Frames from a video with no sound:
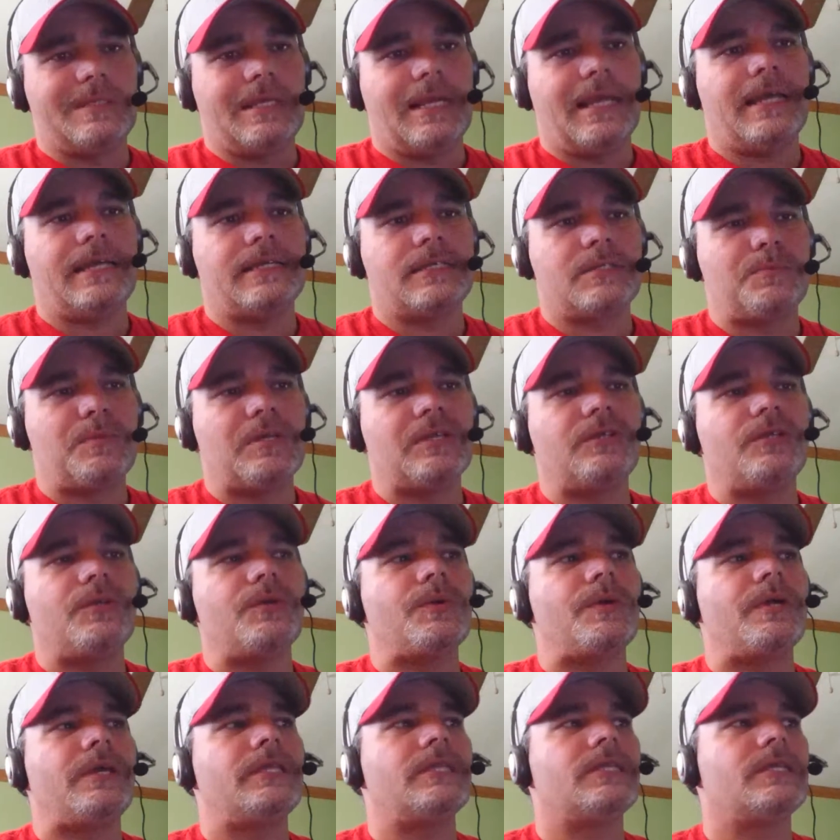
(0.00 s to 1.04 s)
has been
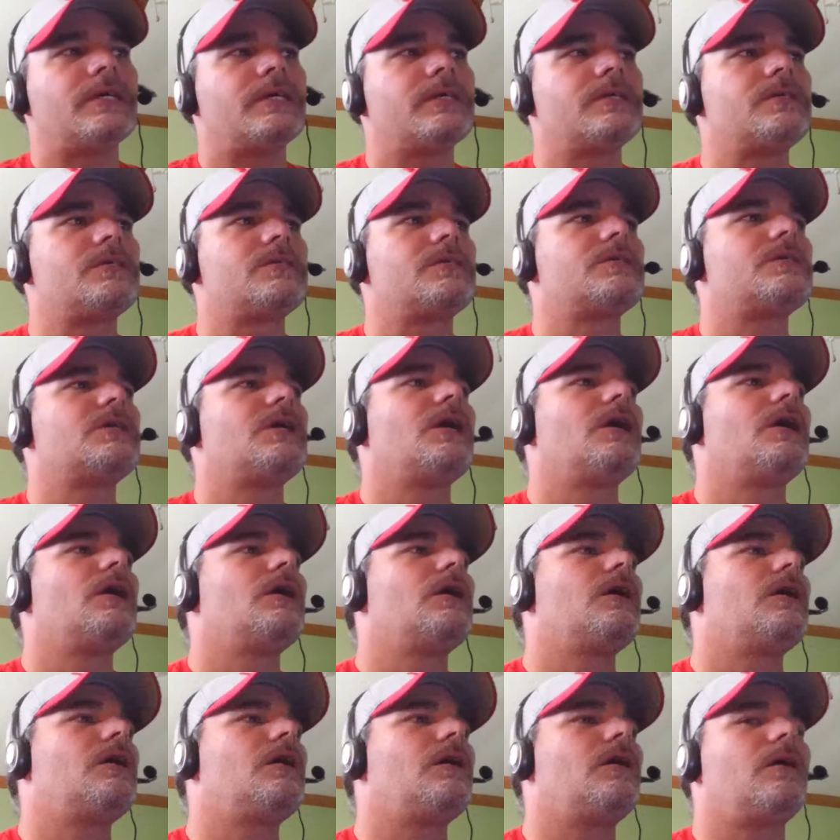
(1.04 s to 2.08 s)
doing this,
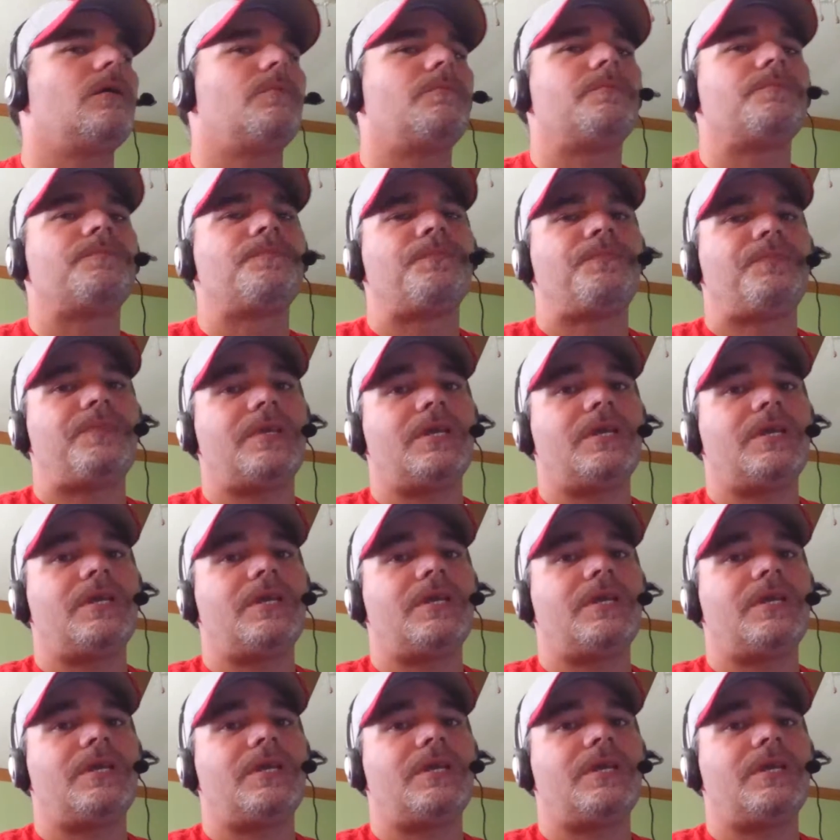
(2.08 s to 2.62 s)
um,